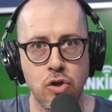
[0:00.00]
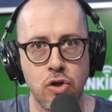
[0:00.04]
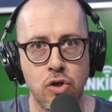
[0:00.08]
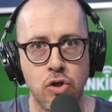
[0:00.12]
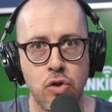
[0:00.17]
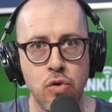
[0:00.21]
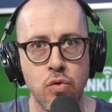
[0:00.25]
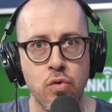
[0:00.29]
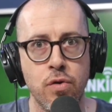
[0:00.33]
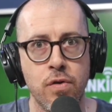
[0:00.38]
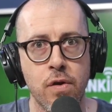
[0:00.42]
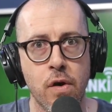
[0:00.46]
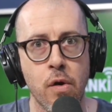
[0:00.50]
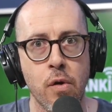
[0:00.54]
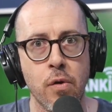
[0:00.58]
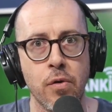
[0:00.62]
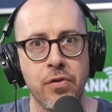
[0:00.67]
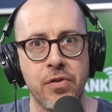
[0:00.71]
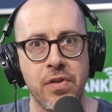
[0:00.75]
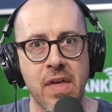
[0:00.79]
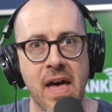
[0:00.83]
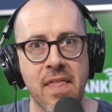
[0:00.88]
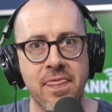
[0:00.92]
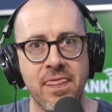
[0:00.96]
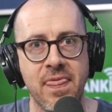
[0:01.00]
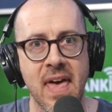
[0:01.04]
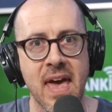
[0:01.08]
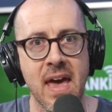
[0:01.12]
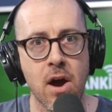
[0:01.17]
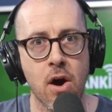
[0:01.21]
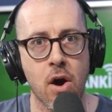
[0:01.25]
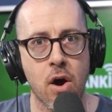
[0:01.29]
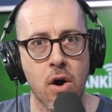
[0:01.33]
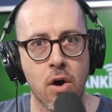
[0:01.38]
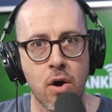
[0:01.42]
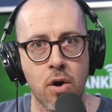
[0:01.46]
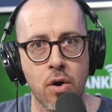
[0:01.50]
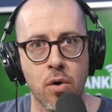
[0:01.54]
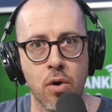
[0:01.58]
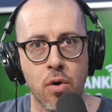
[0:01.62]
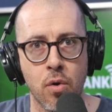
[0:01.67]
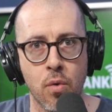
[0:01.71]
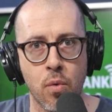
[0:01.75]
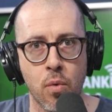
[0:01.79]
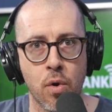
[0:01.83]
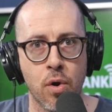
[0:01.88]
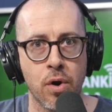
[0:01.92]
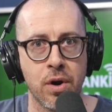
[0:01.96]
to those that they are
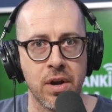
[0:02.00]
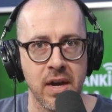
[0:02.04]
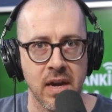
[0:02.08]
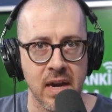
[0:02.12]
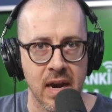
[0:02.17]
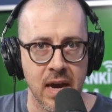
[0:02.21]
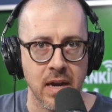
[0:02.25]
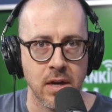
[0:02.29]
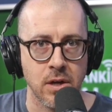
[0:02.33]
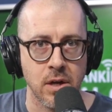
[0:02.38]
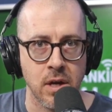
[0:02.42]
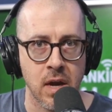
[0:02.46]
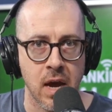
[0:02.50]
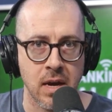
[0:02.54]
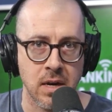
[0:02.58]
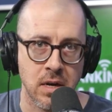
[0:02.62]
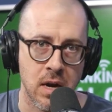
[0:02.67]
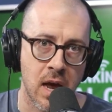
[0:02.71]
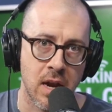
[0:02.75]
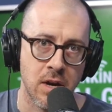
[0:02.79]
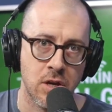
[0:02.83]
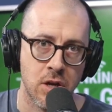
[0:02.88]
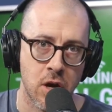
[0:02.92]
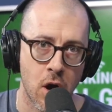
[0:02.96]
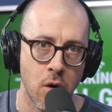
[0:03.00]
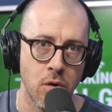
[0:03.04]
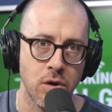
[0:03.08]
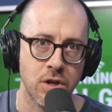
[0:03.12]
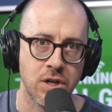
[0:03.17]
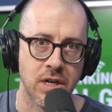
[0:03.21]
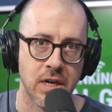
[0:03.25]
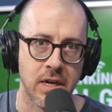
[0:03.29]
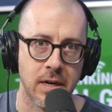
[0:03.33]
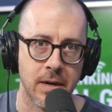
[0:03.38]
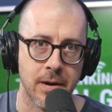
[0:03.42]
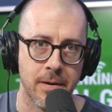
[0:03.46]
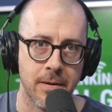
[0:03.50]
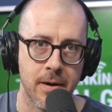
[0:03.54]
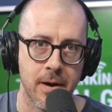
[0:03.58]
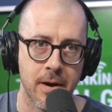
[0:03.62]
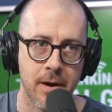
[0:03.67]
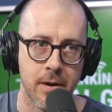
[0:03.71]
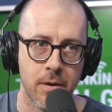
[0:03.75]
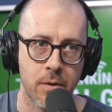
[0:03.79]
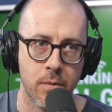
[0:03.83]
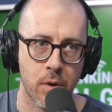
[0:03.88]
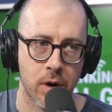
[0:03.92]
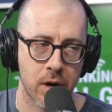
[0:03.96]
working and coaching,
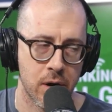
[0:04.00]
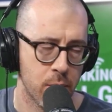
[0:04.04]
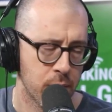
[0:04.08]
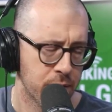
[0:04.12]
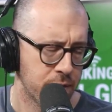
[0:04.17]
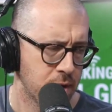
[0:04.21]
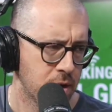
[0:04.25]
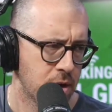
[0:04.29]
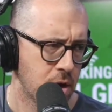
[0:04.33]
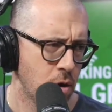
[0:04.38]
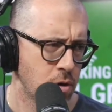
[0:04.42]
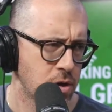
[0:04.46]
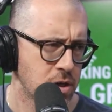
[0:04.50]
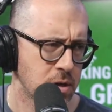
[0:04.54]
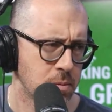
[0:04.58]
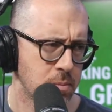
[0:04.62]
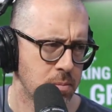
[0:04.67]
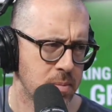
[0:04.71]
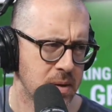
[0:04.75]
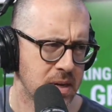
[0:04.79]
working with and coaching.